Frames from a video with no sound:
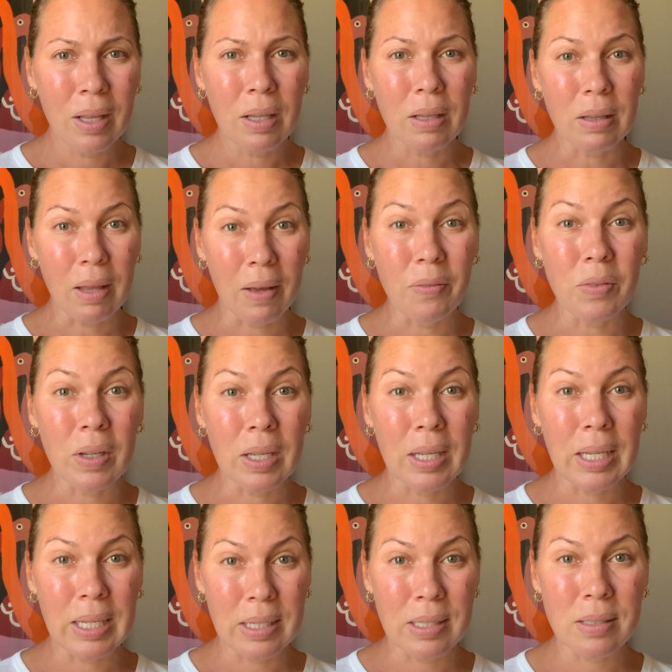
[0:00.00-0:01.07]
Love
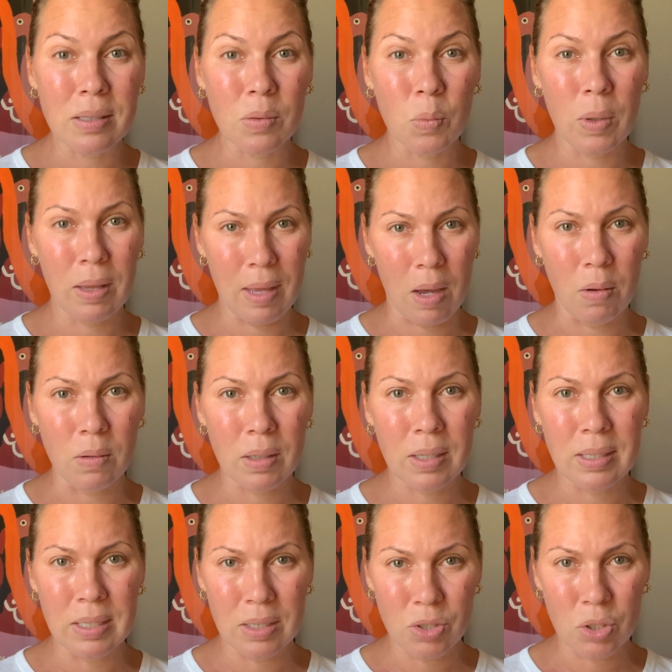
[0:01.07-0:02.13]
is without
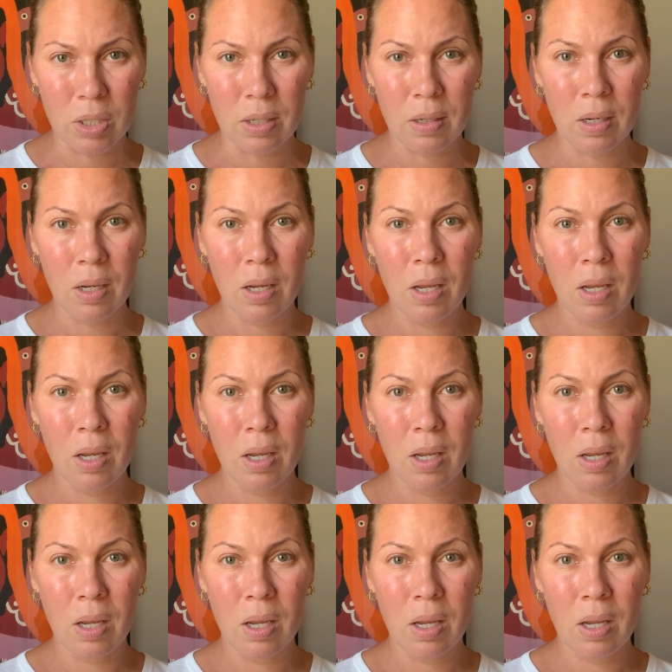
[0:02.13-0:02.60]
condition.